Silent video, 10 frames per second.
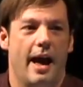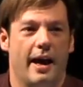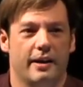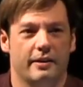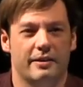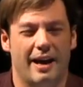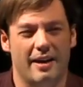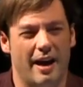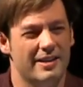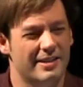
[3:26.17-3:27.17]
And
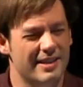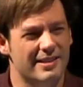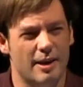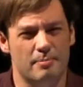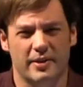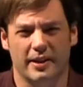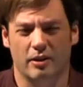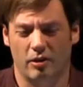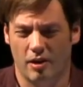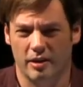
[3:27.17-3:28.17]
I, I, said
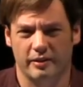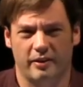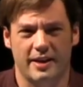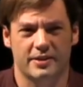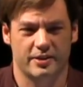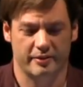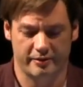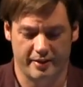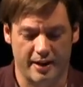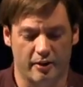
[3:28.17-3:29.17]
something along the lines
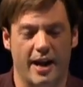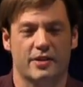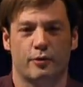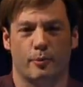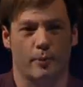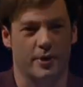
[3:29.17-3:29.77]
of, they don't ask for